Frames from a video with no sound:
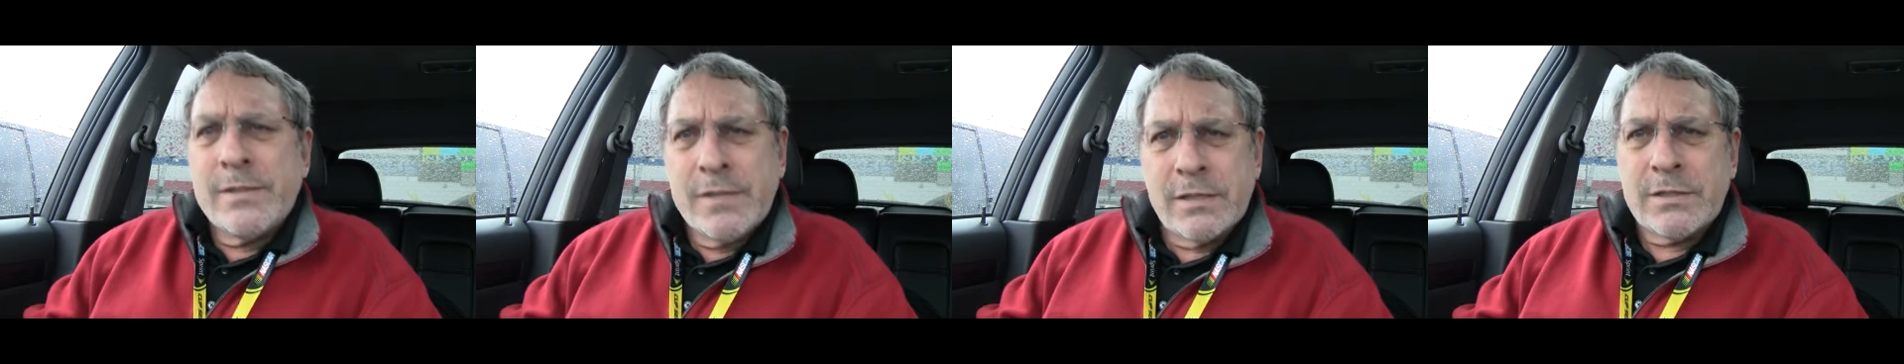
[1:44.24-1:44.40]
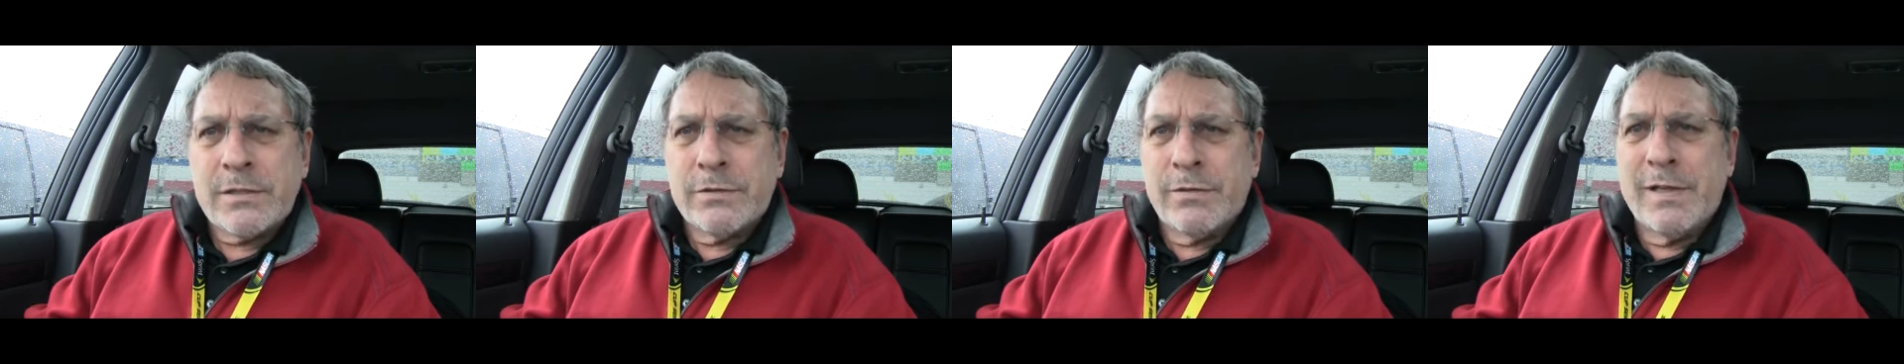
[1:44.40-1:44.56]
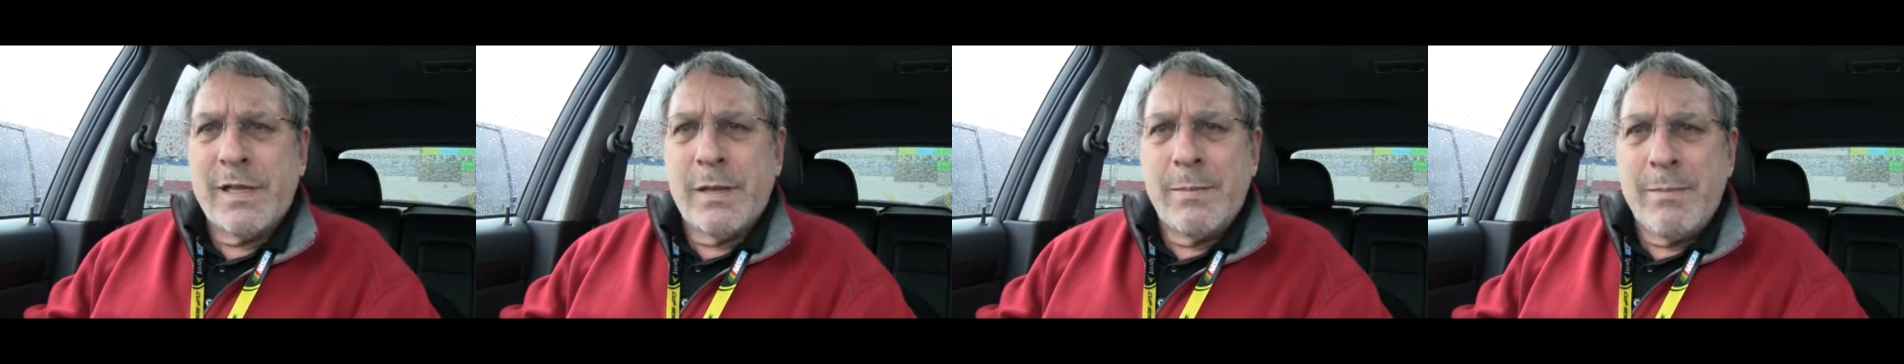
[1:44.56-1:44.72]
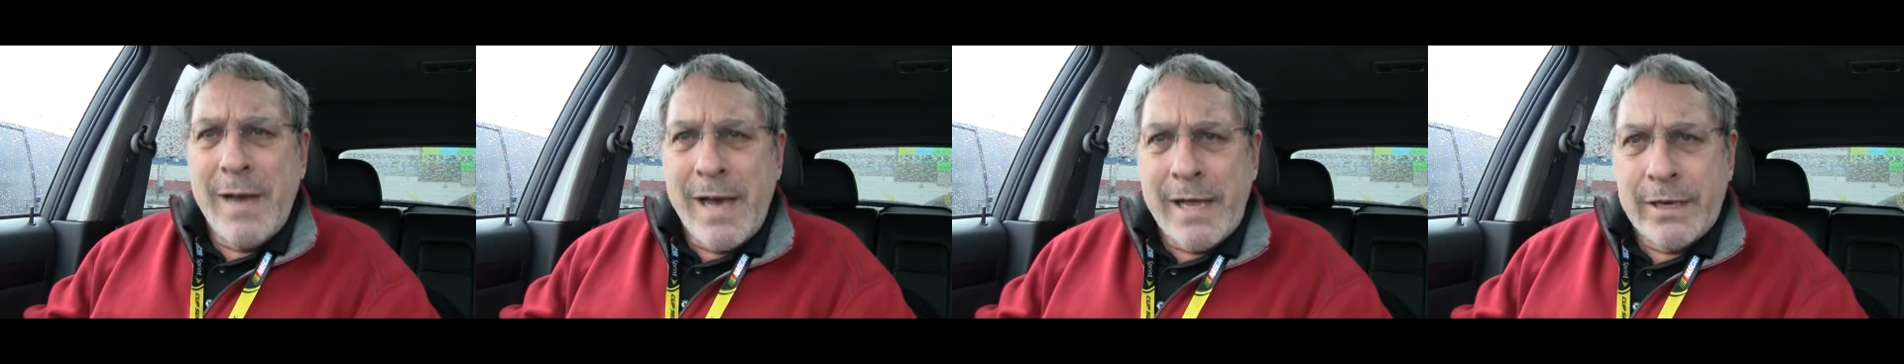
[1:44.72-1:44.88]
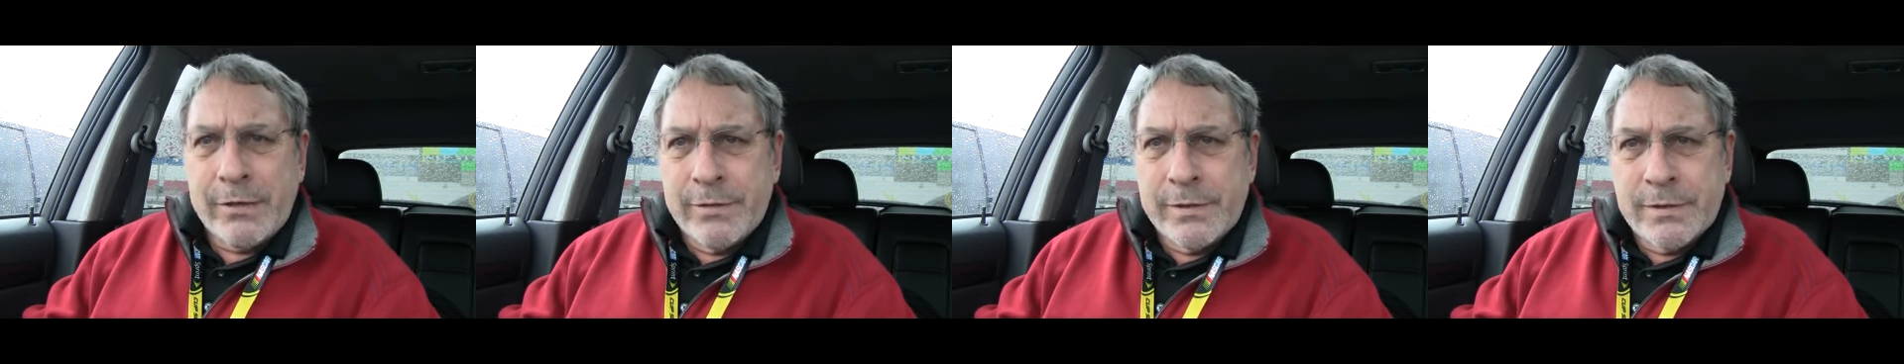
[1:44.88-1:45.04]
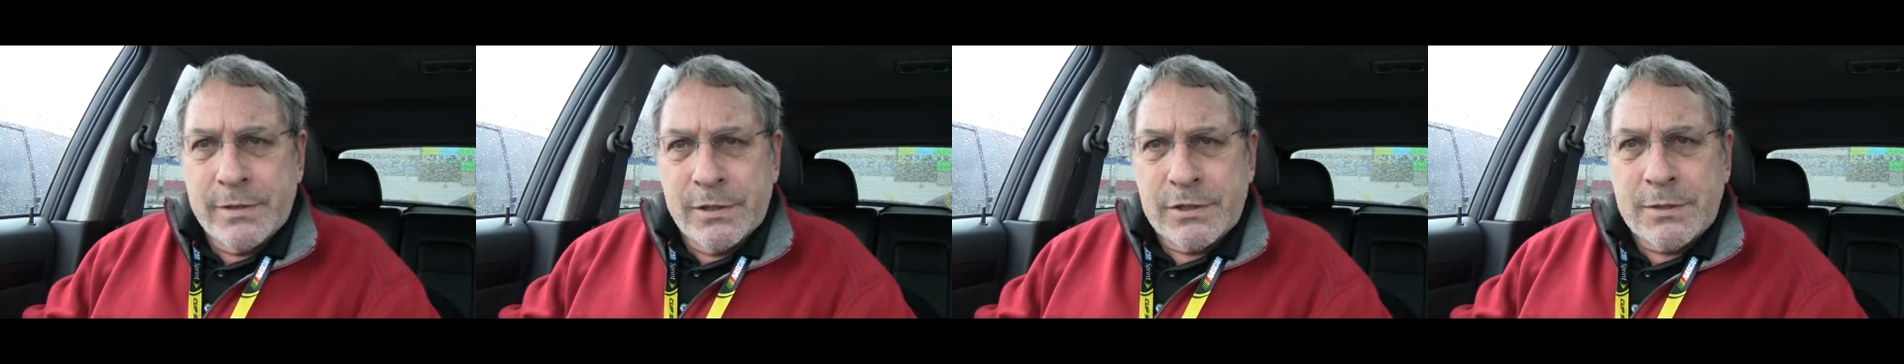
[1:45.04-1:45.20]
doesn't really
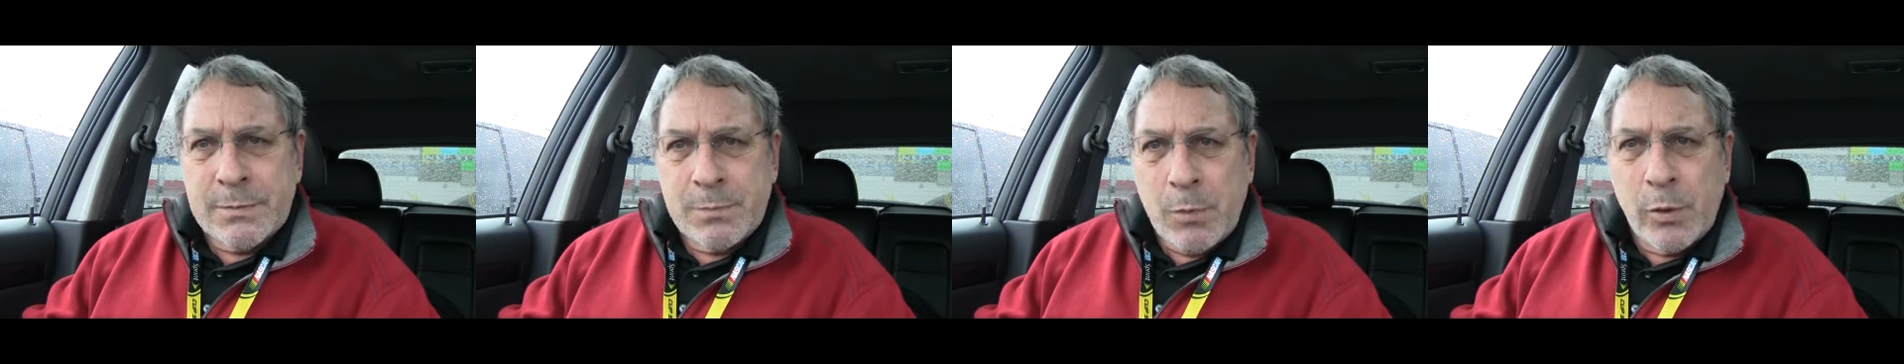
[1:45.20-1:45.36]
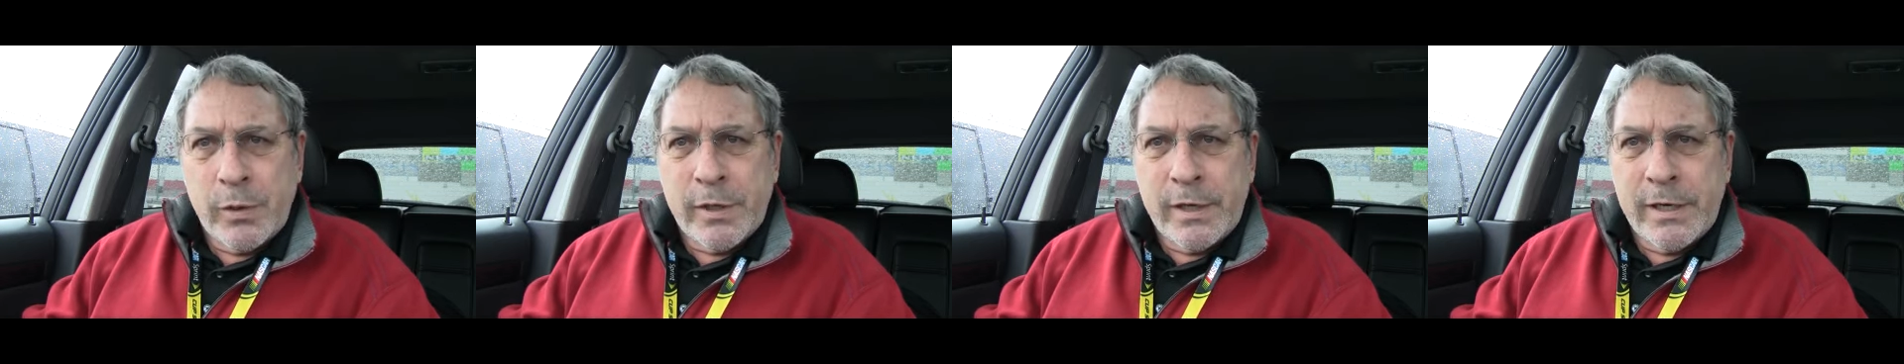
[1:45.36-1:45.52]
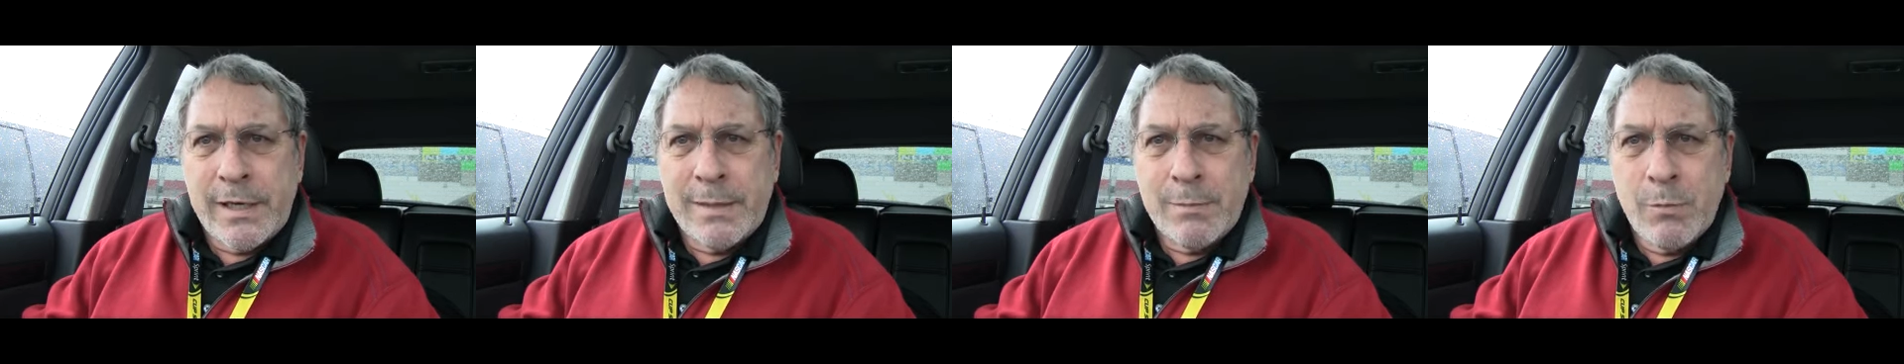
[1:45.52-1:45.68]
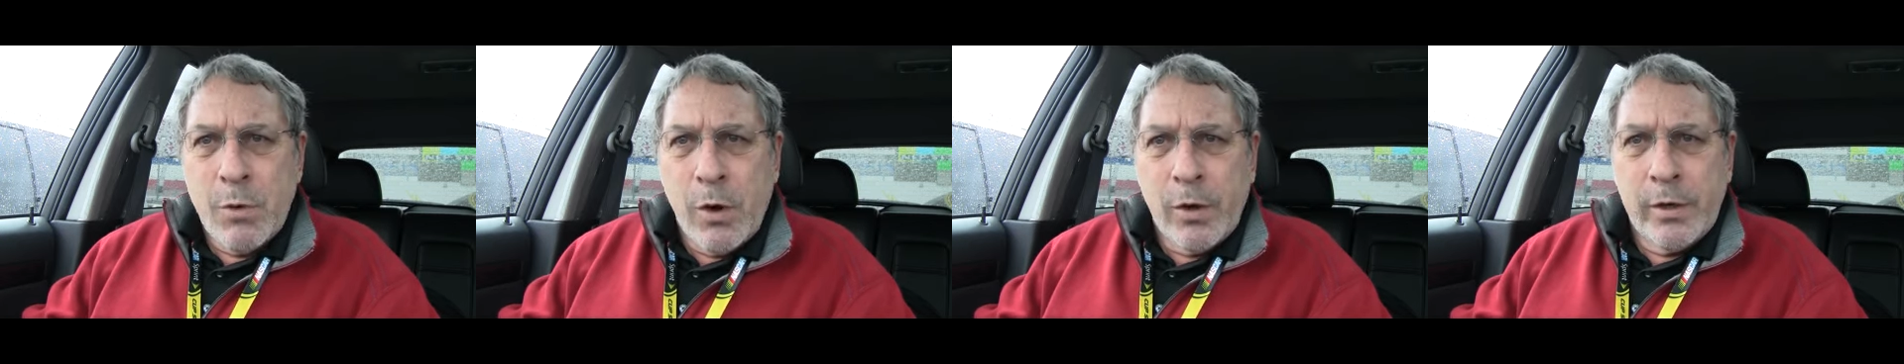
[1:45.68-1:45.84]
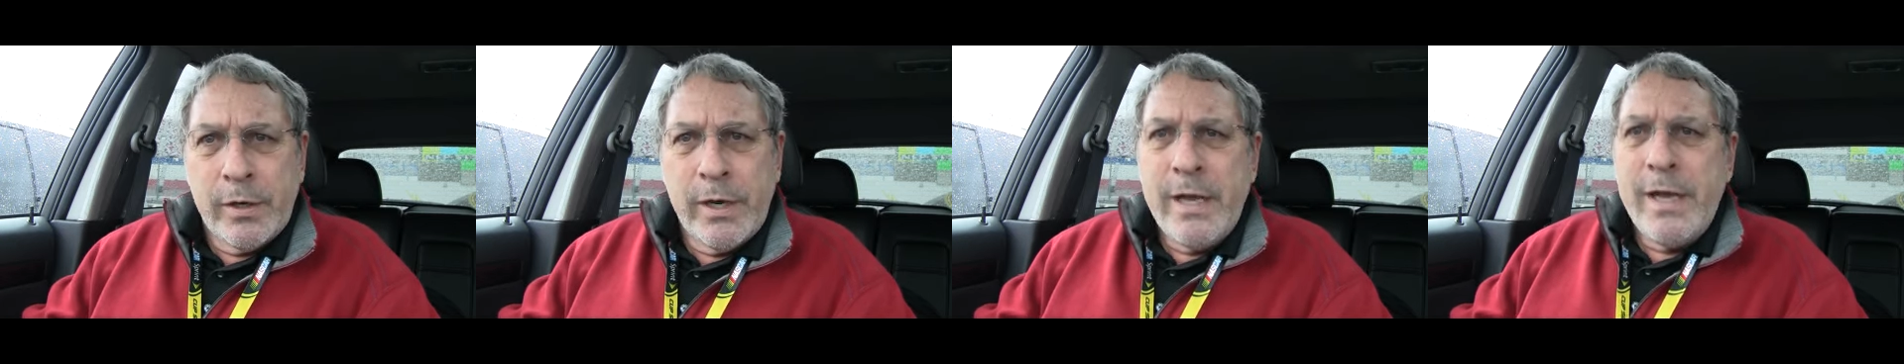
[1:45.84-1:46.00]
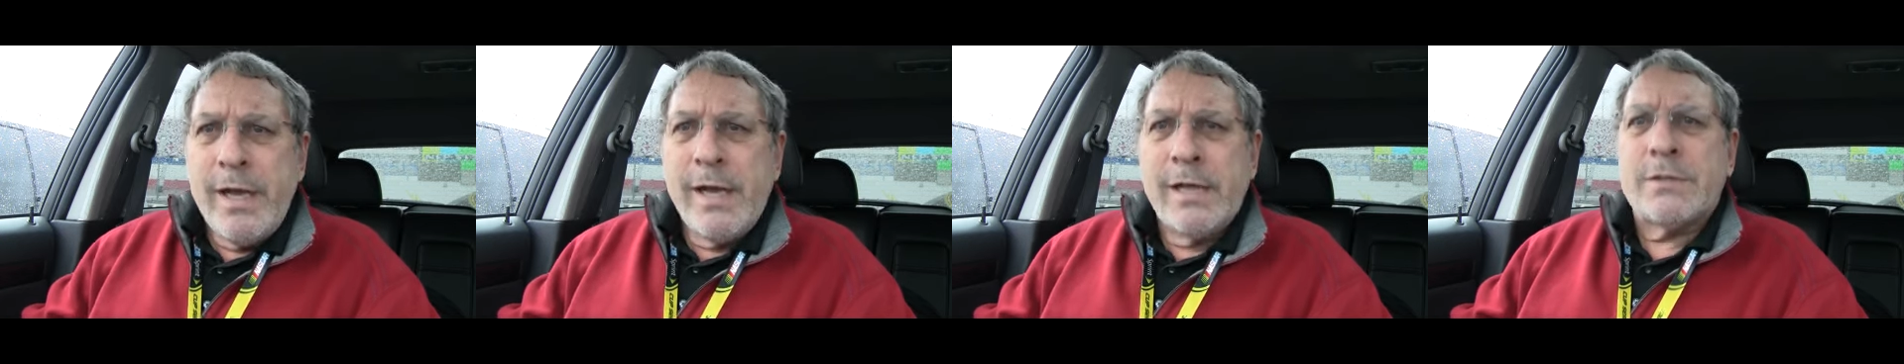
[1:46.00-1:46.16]
matter in this sport anymore.